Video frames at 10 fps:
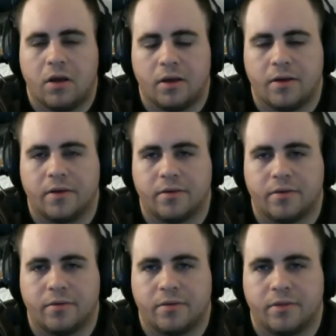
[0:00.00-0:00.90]

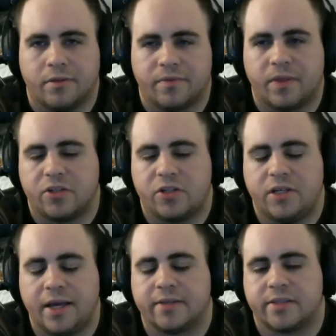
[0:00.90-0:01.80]
and that
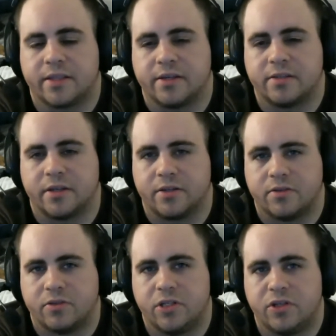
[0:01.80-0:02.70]
he has things
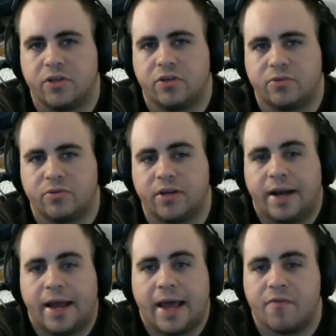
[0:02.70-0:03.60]
that she
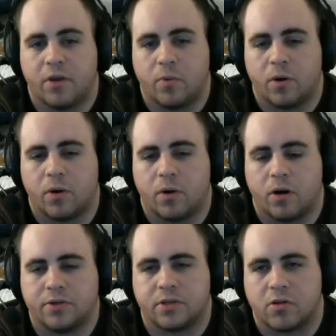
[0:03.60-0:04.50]
didn't have anywhere
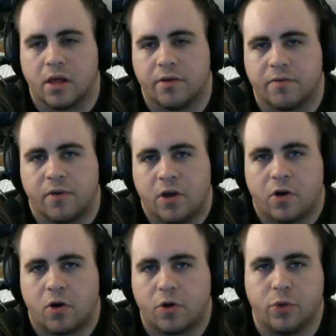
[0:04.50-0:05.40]
else in her life,
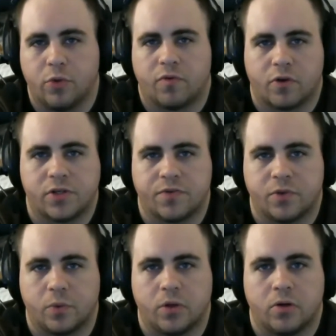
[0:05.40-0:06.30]
her universe,
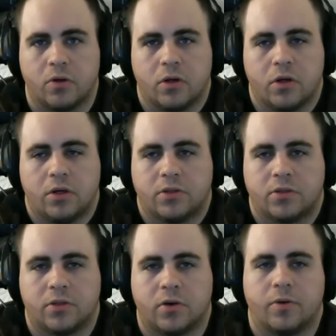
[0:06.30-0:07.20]
if you will.
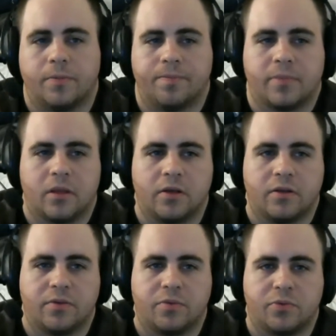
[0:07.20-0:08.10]
So
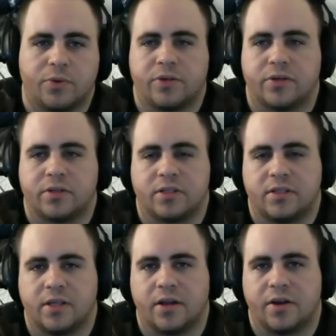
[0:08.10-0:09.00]
it was really interesting
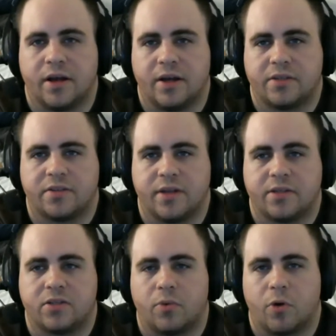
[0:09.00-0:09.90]
to see that. Nice
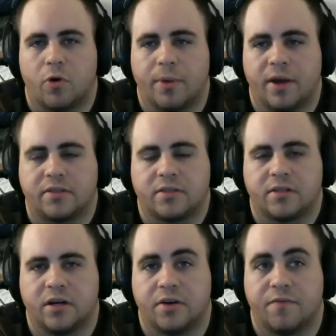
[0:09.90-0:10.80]
little
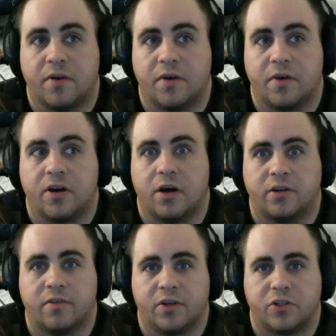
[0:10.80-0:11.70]
romance, very
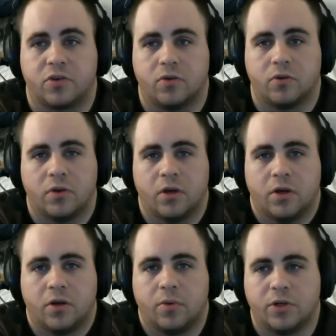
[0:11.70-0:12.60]
unconventional,
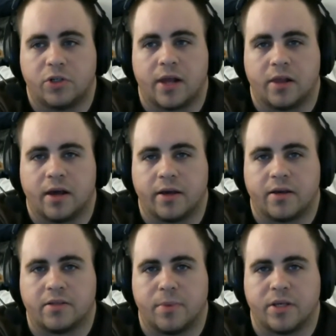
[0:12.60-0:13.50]
which I
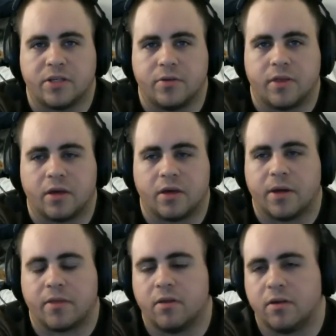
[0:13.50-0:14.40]
like because it makes you think
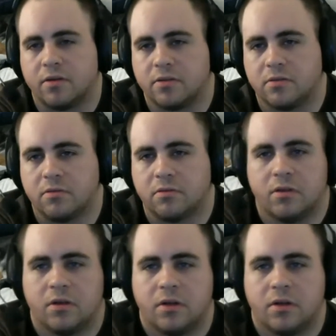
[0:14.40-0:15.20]
about things, and